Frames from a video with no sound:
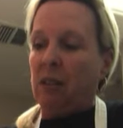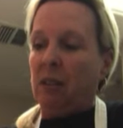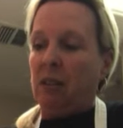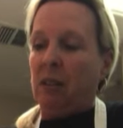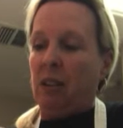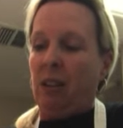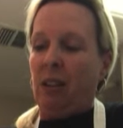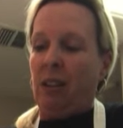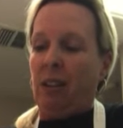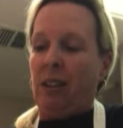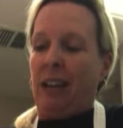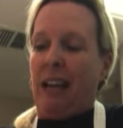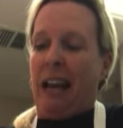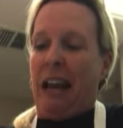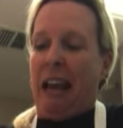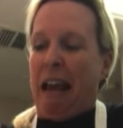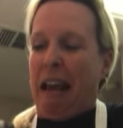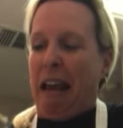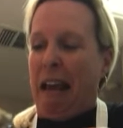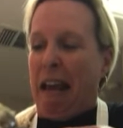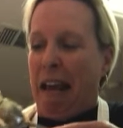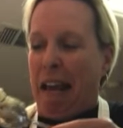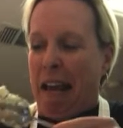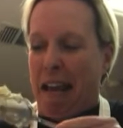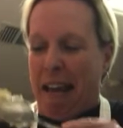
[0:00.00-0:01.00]

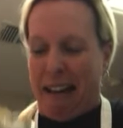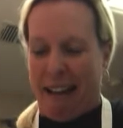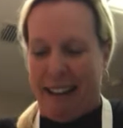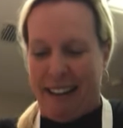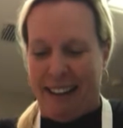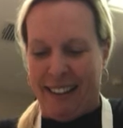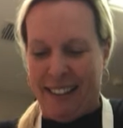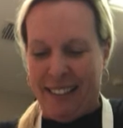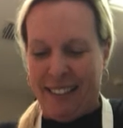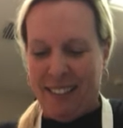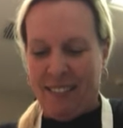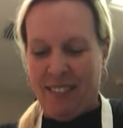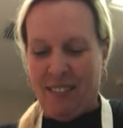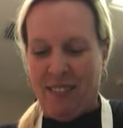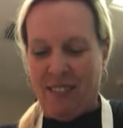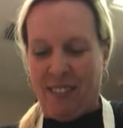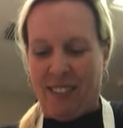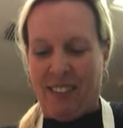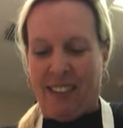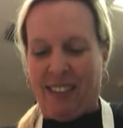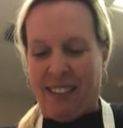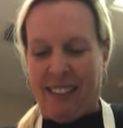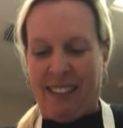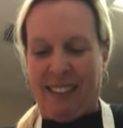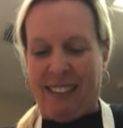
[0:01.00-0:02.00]

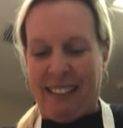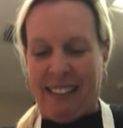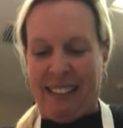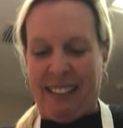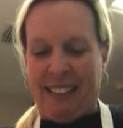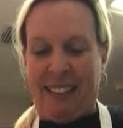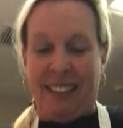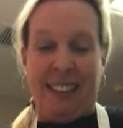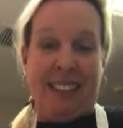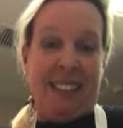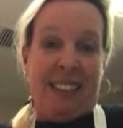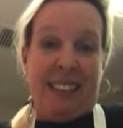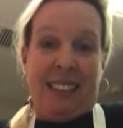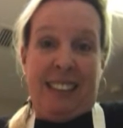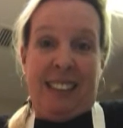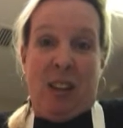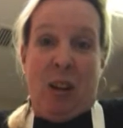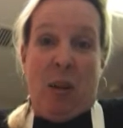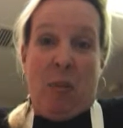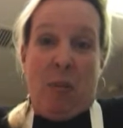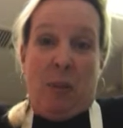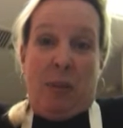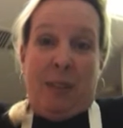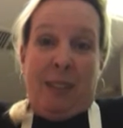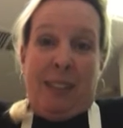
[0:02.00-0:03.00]
Because it's
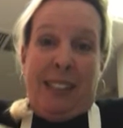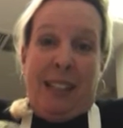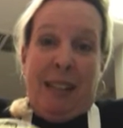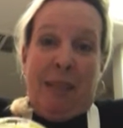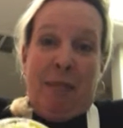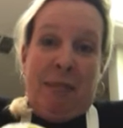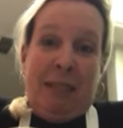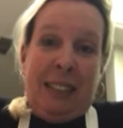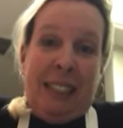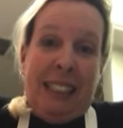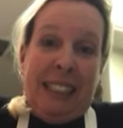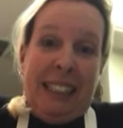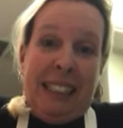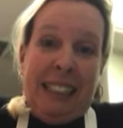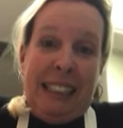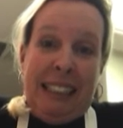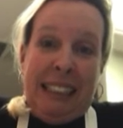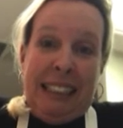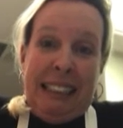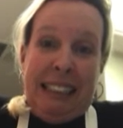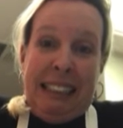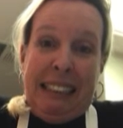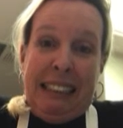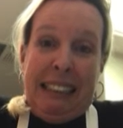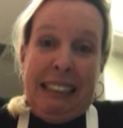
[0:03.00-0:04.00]
almost empty.
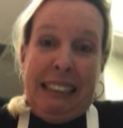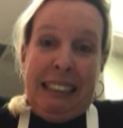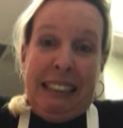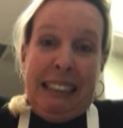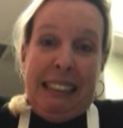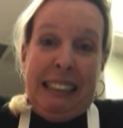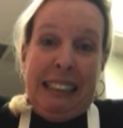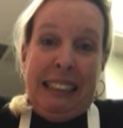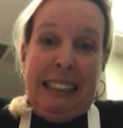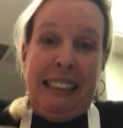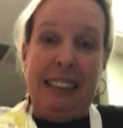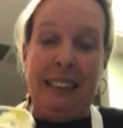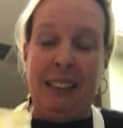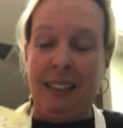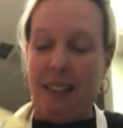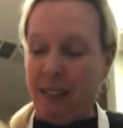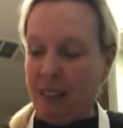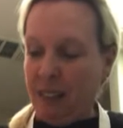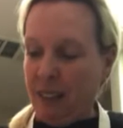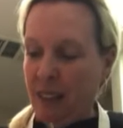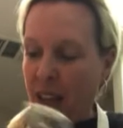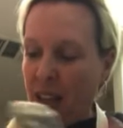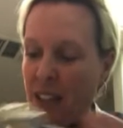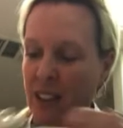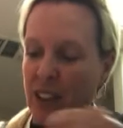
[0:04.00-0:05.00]

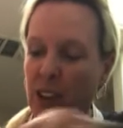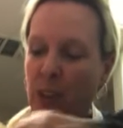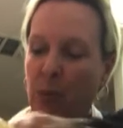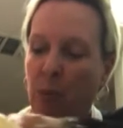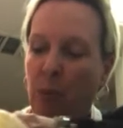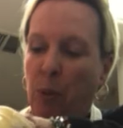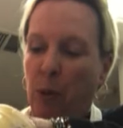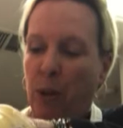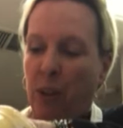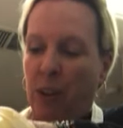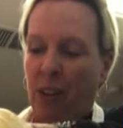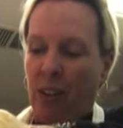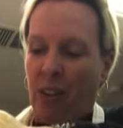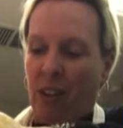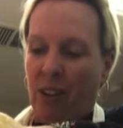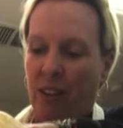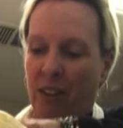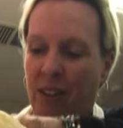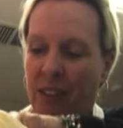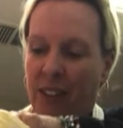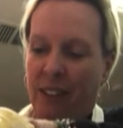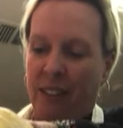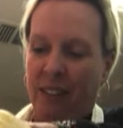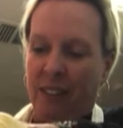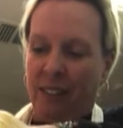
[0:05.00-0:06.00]
I'll just put it
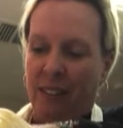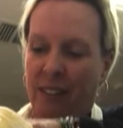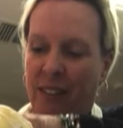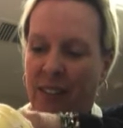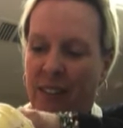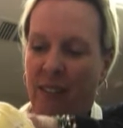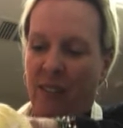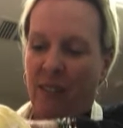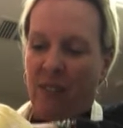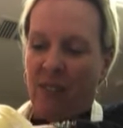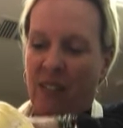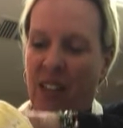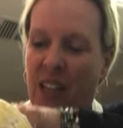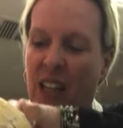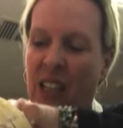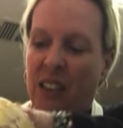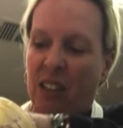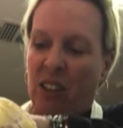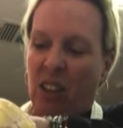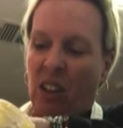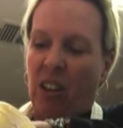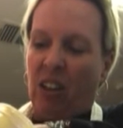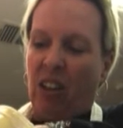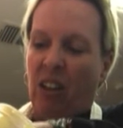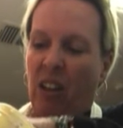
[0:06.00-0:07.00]
all in. That's
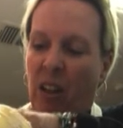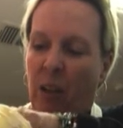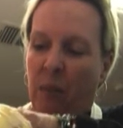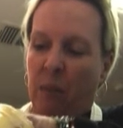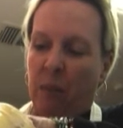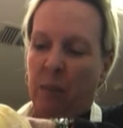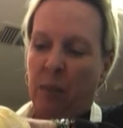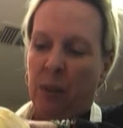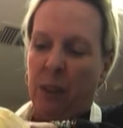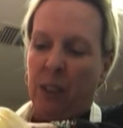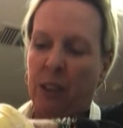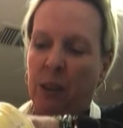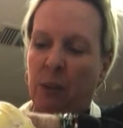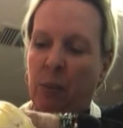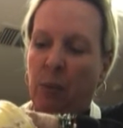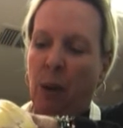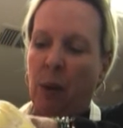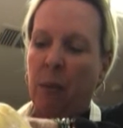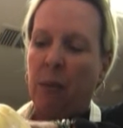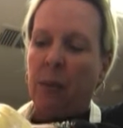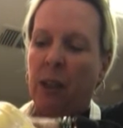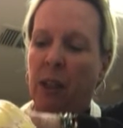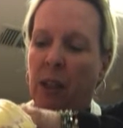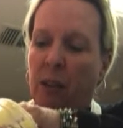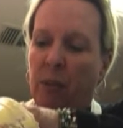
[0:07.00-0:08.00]
a cup. It's
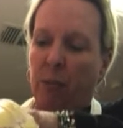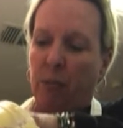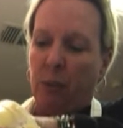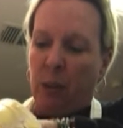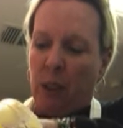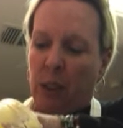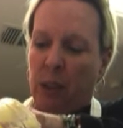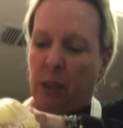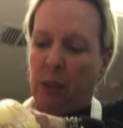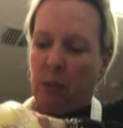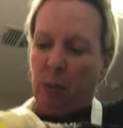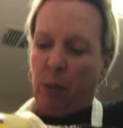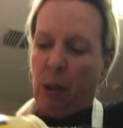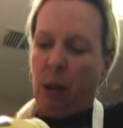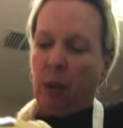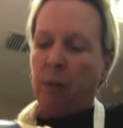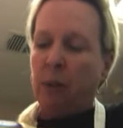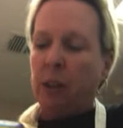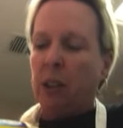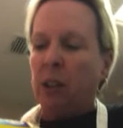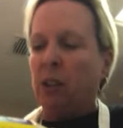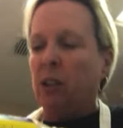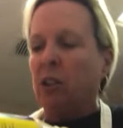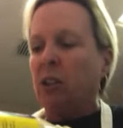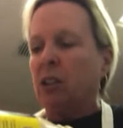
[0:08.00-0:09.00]
probably a
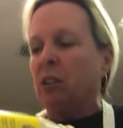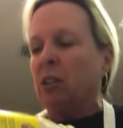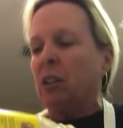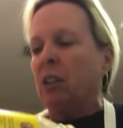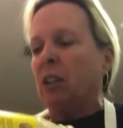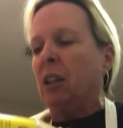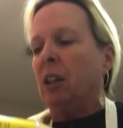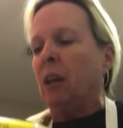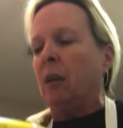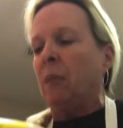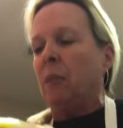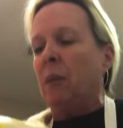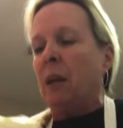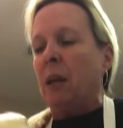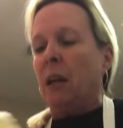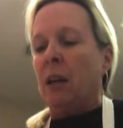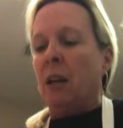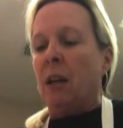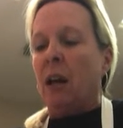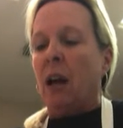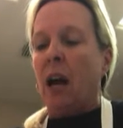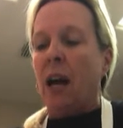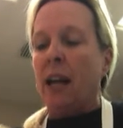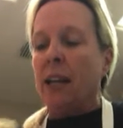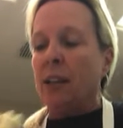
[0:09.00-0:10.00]
good cup.
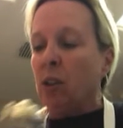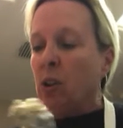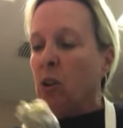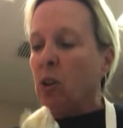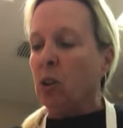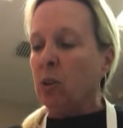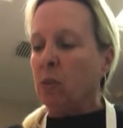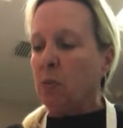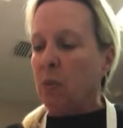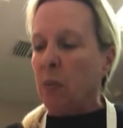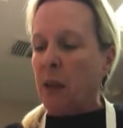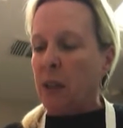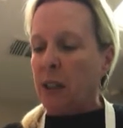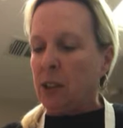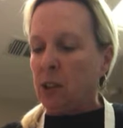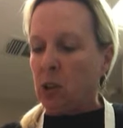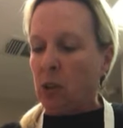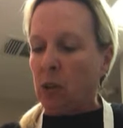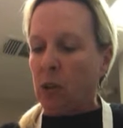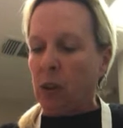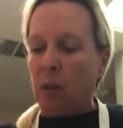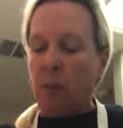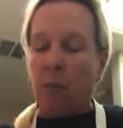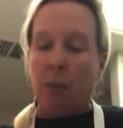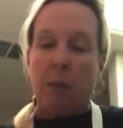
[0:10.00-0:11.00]
I could
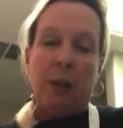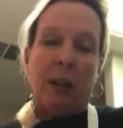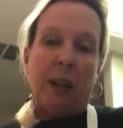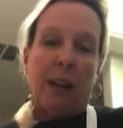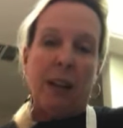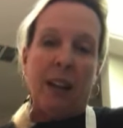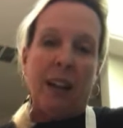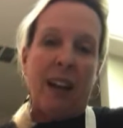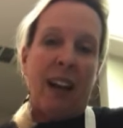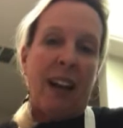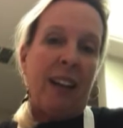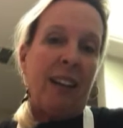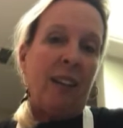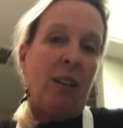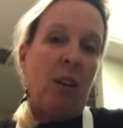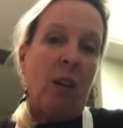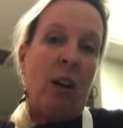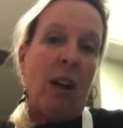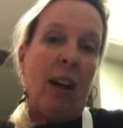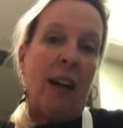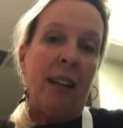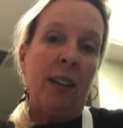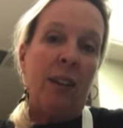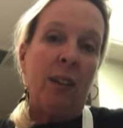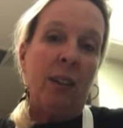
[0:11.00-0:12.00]
measure it, but I
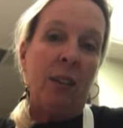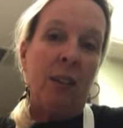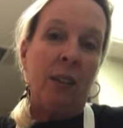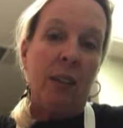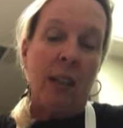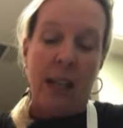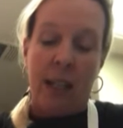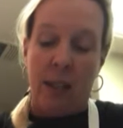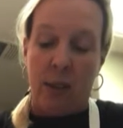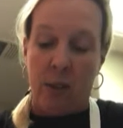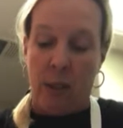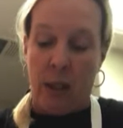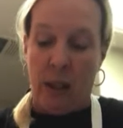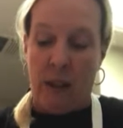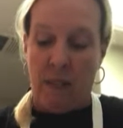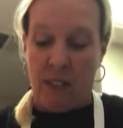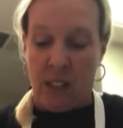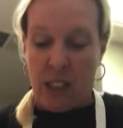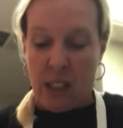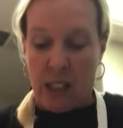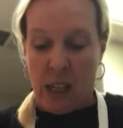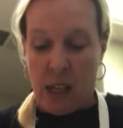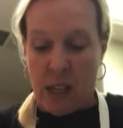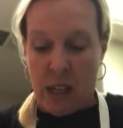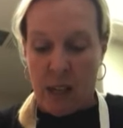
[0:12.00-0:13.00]
don't have
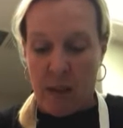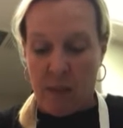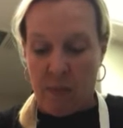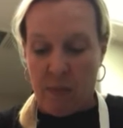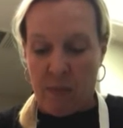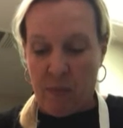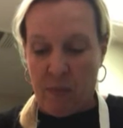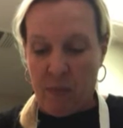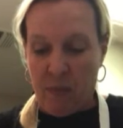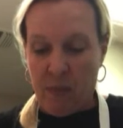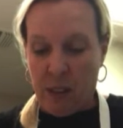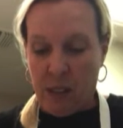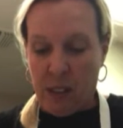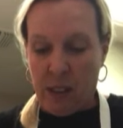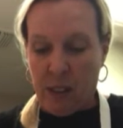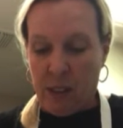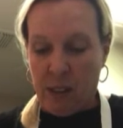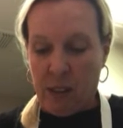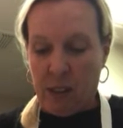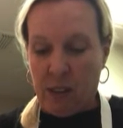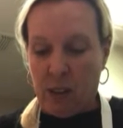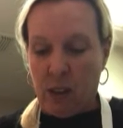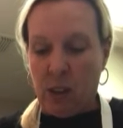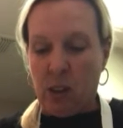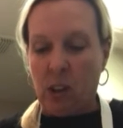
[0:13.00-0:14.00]
the time.
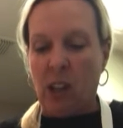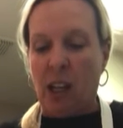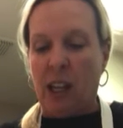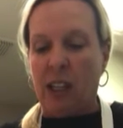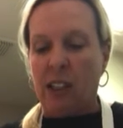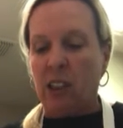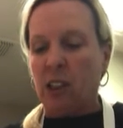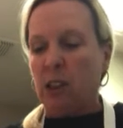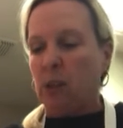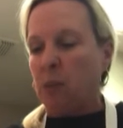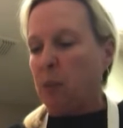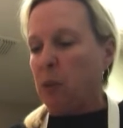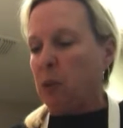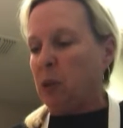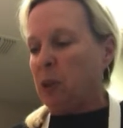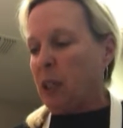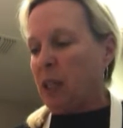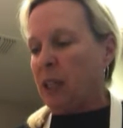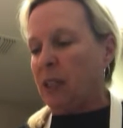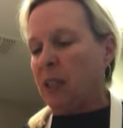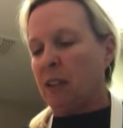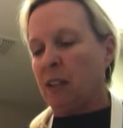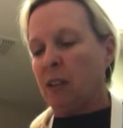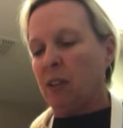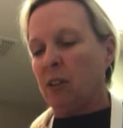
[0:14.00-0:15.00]
So I just put
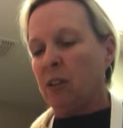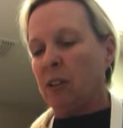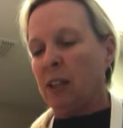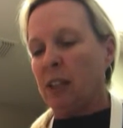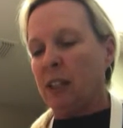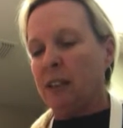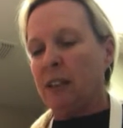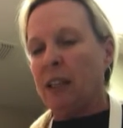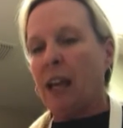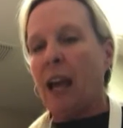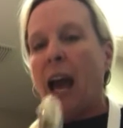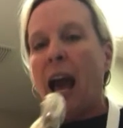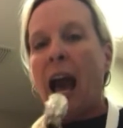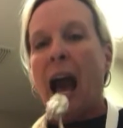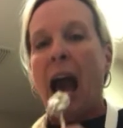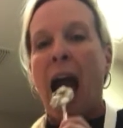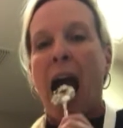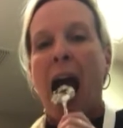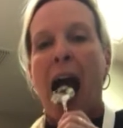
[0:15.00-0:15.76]
that in there like that.